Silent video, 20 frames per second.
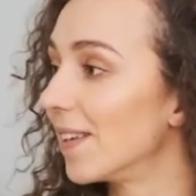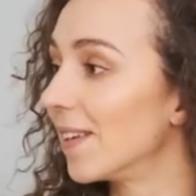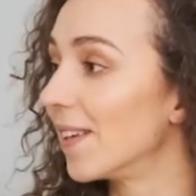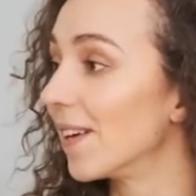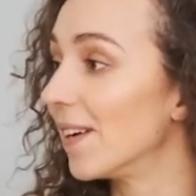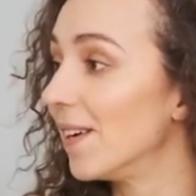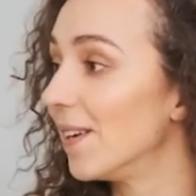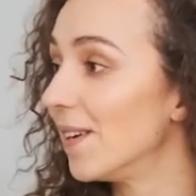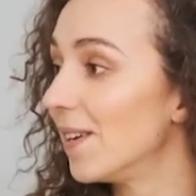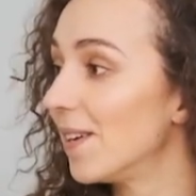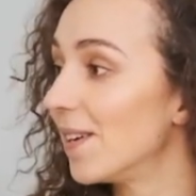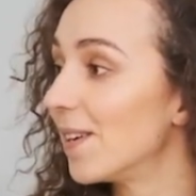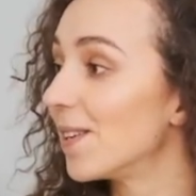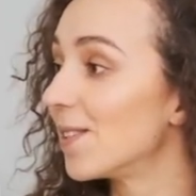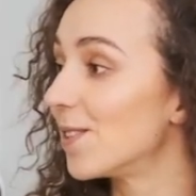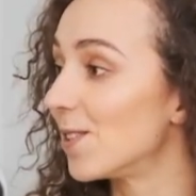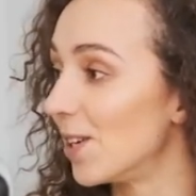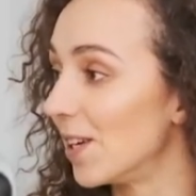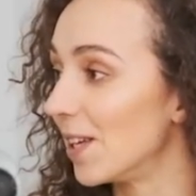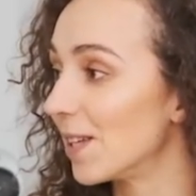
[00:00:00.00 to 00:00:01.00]
Now,
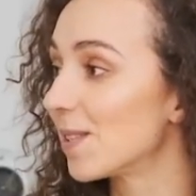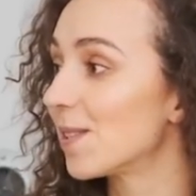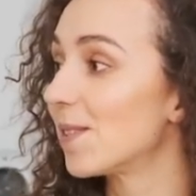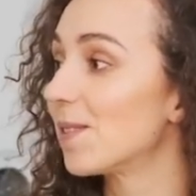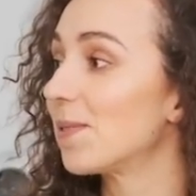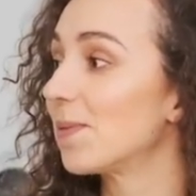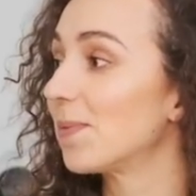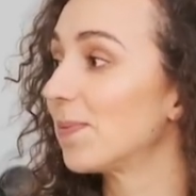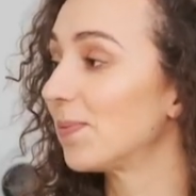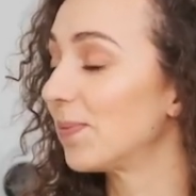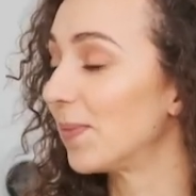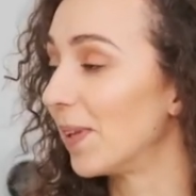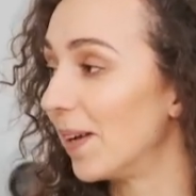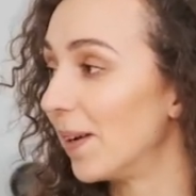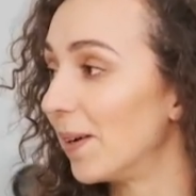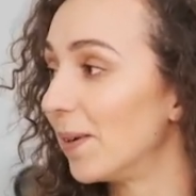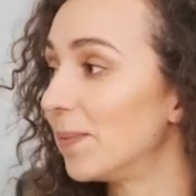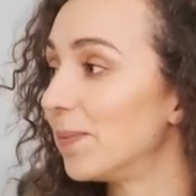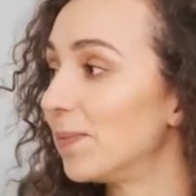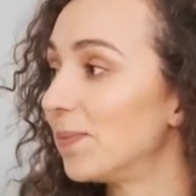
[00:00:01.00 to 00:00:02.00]
talking about the face-to-face
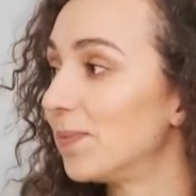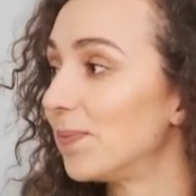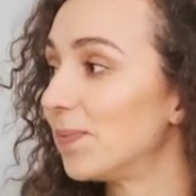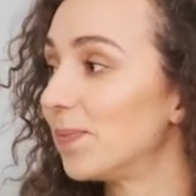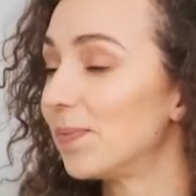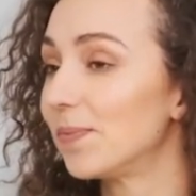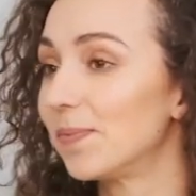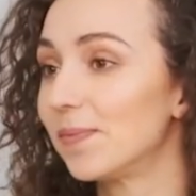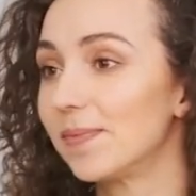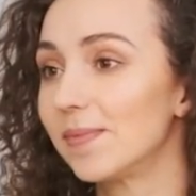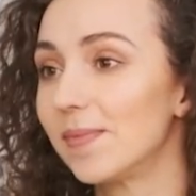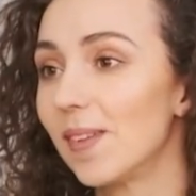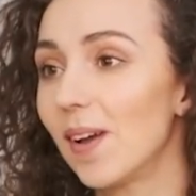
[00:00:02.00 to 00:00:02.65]
interviews, there is a